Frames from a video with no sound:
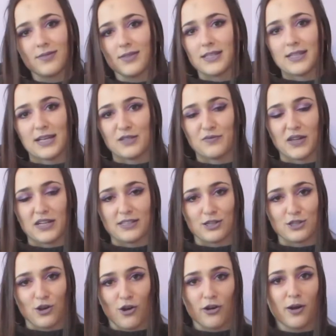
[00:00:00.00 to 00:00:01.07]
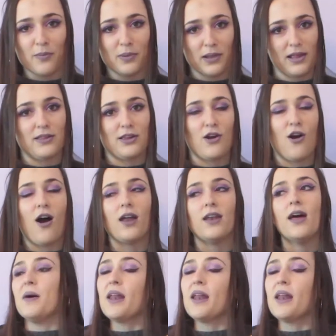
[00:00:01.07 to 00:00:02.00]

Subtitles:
the days of innocence are completely gone.